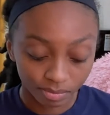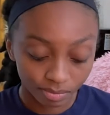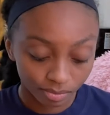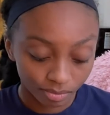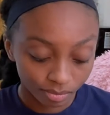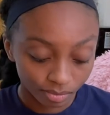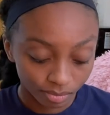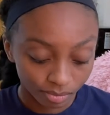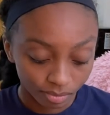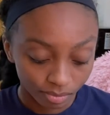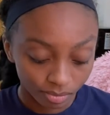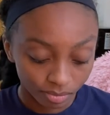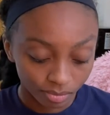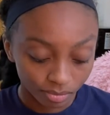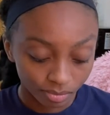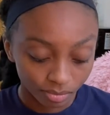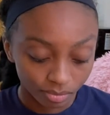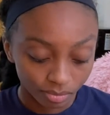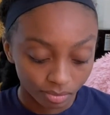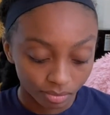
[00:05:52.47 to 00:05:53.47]

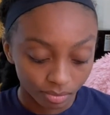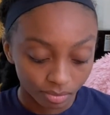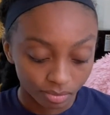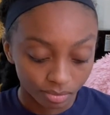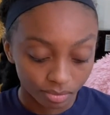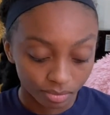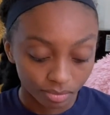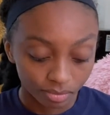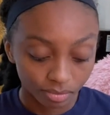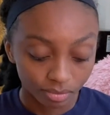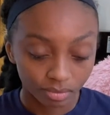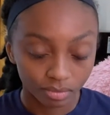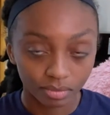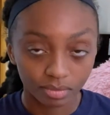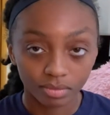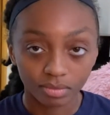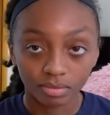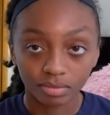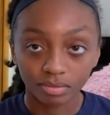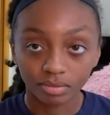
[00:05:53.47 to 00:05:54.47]

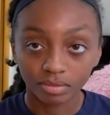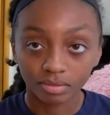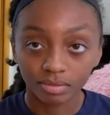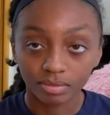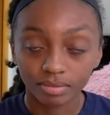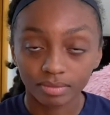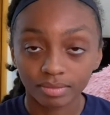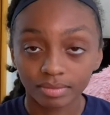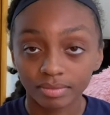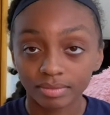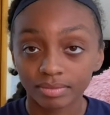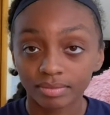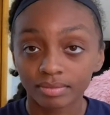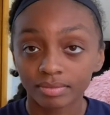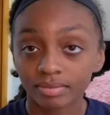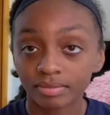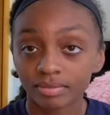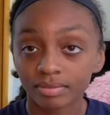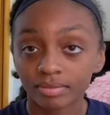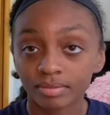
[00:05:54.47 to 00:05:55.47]

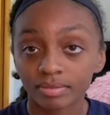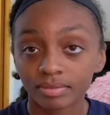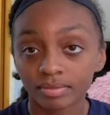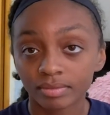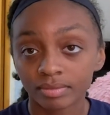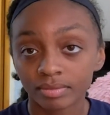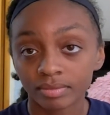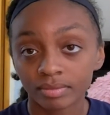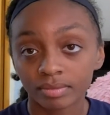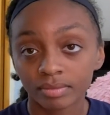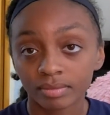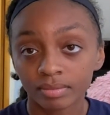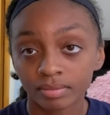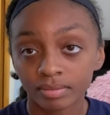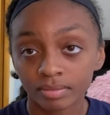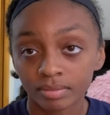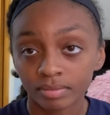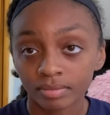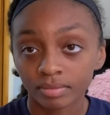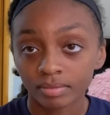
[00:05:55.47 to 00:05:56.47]

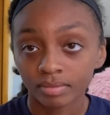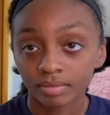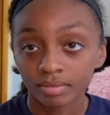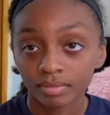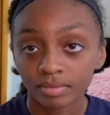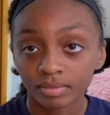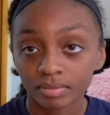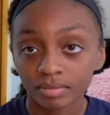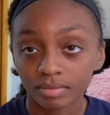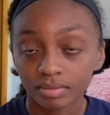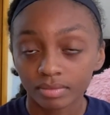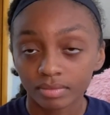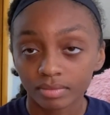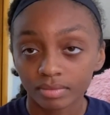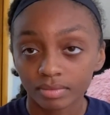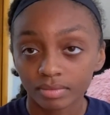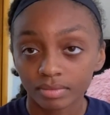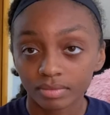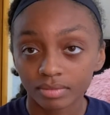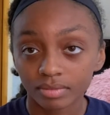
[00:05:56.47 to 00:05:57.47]

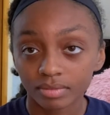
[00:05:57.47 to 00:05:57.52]
(not speaking)